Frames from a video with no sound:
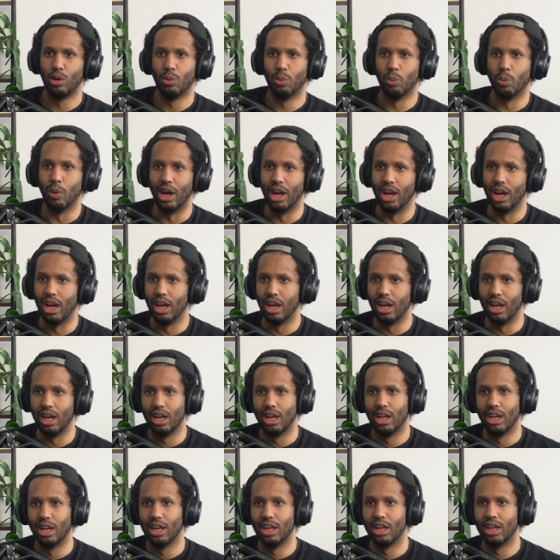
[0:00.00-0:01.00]

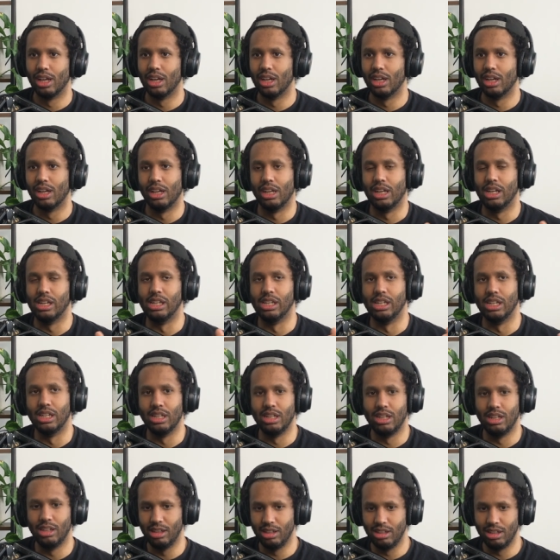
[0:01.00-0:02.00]
where
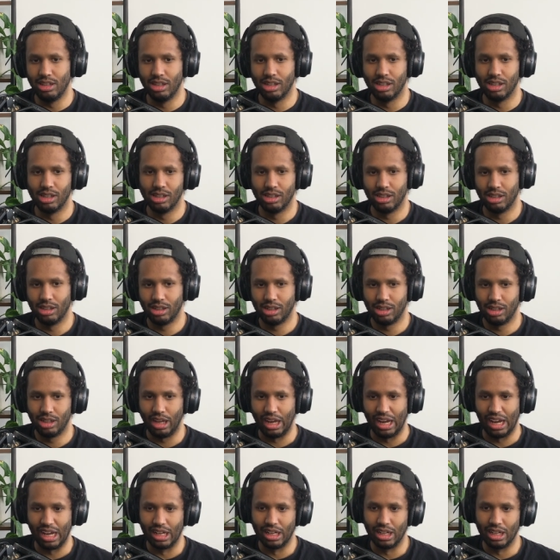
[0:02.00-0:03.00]
he,
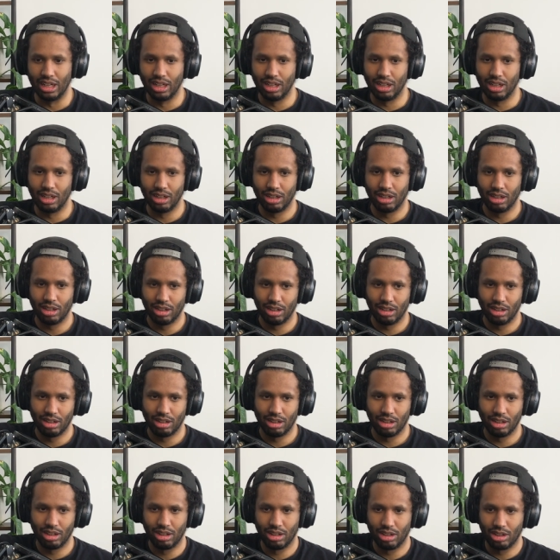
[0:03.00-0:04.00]
in it,
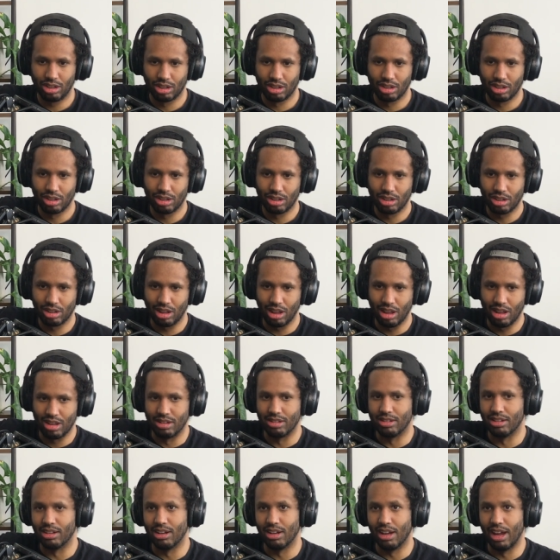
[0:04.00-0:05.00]

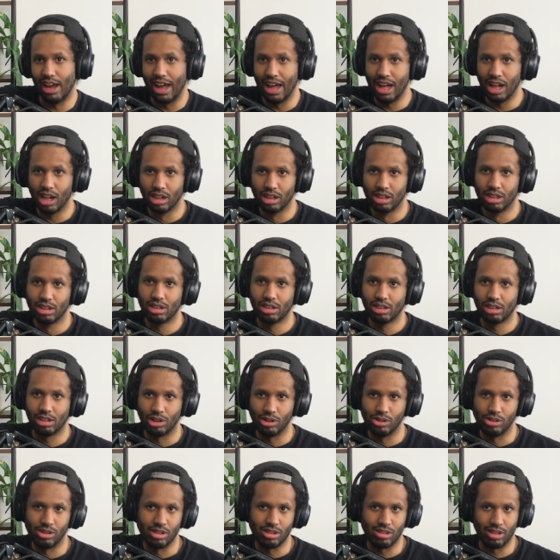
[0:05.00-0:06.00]
is in hell,
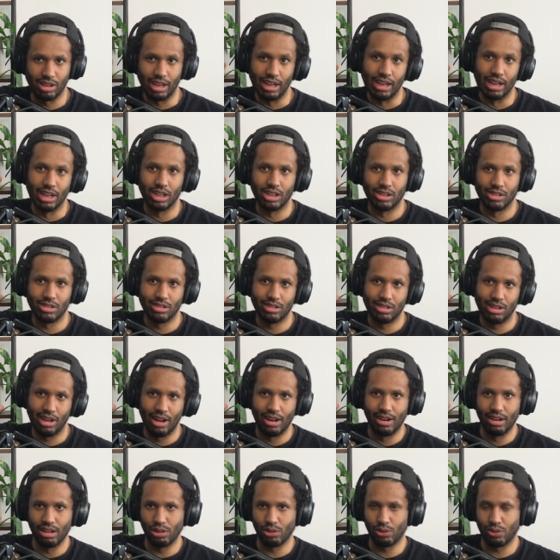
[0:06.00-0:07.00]
goes into hell,
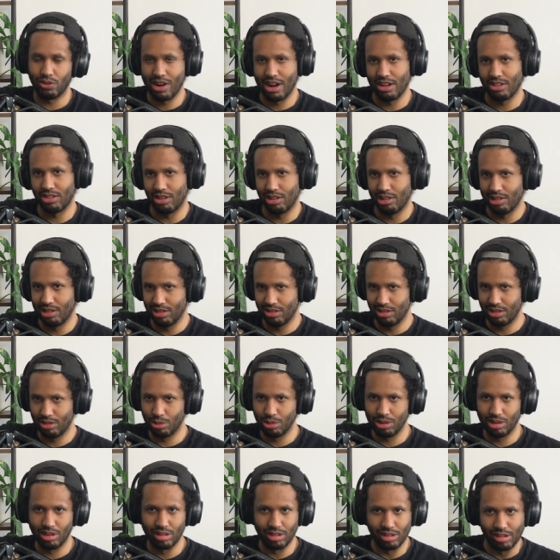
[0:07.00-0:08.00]
and he's fraternizing
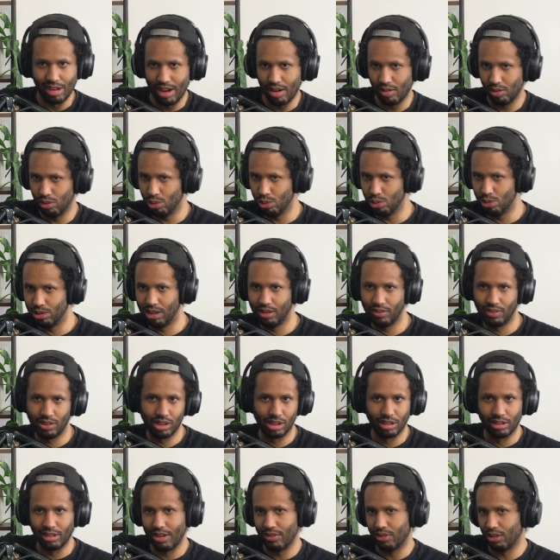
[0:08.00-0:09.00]
with the devil,
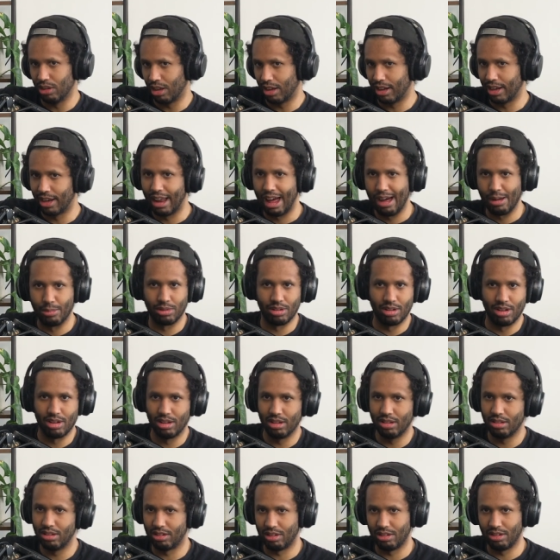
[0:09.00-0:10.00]
giving the devil like a lap
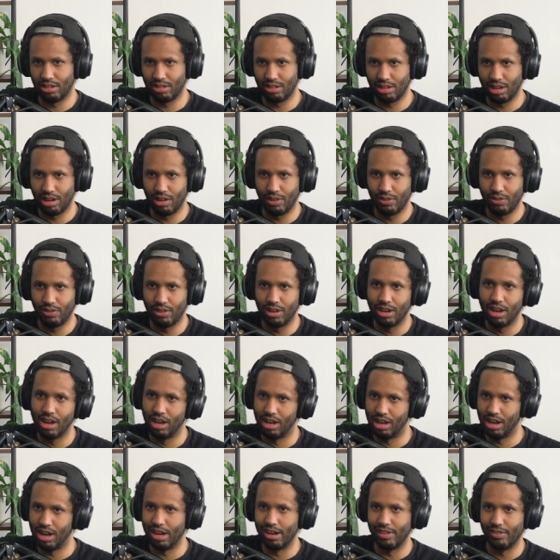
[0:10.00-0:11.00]
dance and stuff, and then
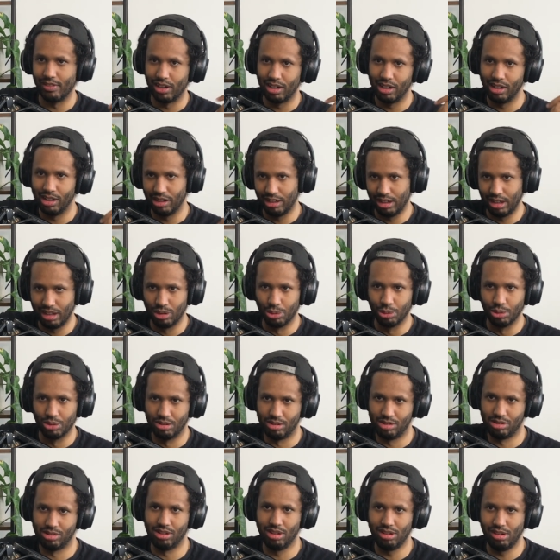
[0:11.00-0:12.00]
at the end of it, he
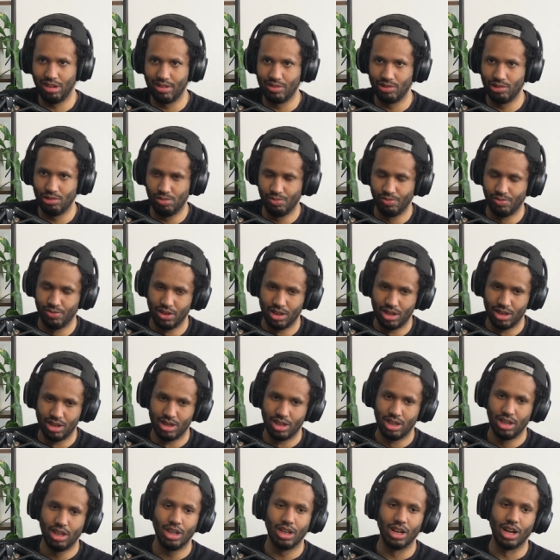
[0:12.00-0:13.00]
kills the devil.
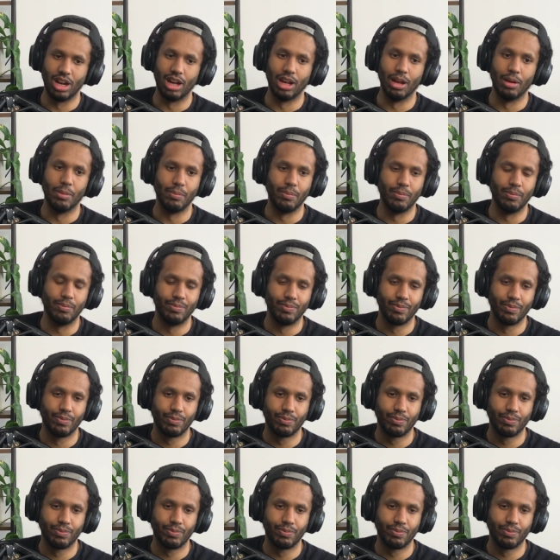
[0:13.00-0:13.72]
Um,